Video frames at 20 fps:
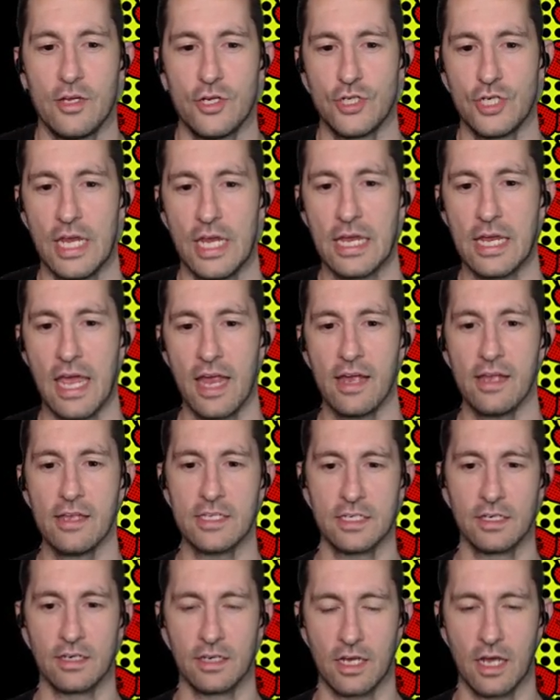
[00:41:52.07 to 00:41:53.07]
Shake
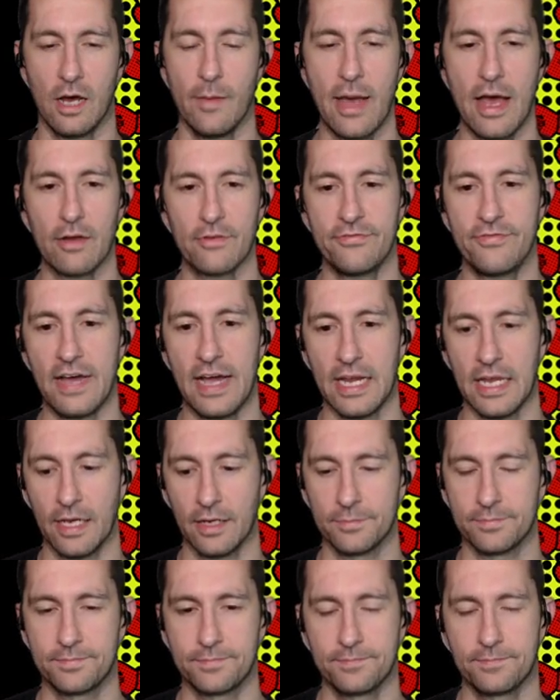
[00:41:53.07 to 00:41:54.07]
hands and come out
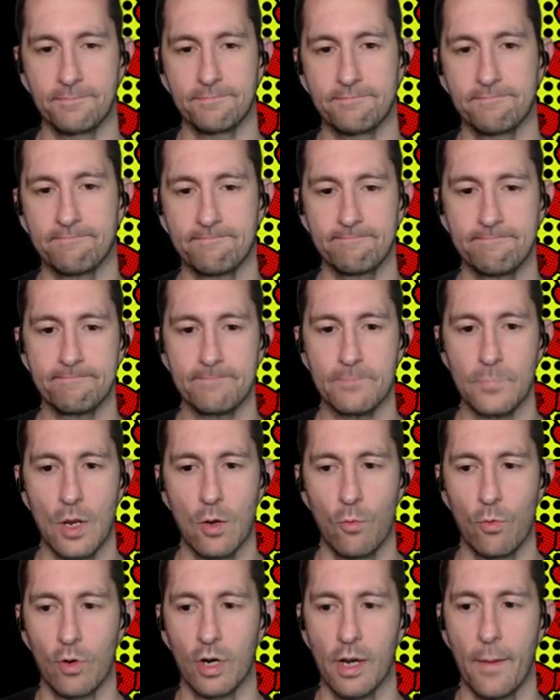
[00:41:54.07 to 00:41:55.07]
fighting.
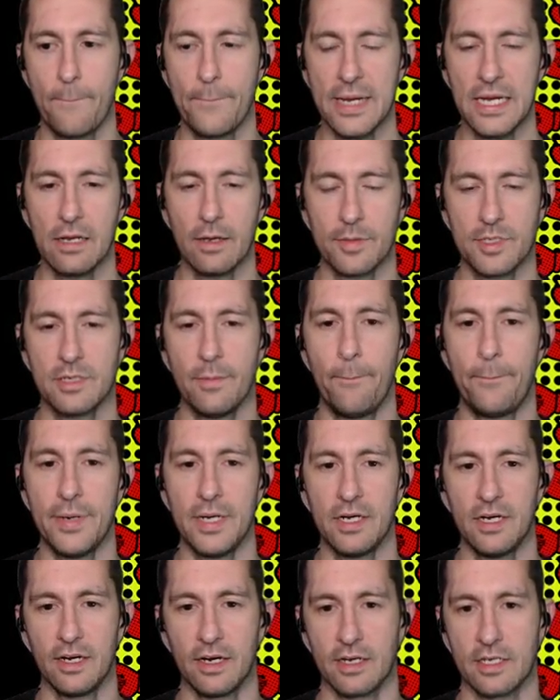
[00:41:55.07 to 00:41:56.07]
We're going to beat up some
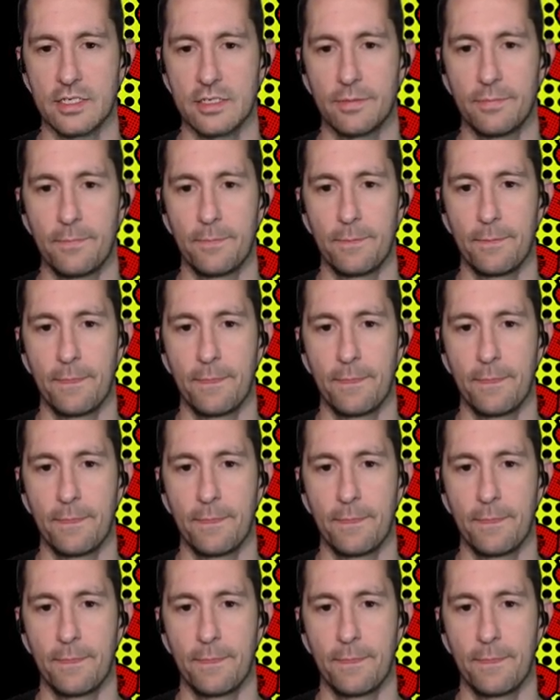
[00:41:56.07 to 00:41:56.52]
bugs.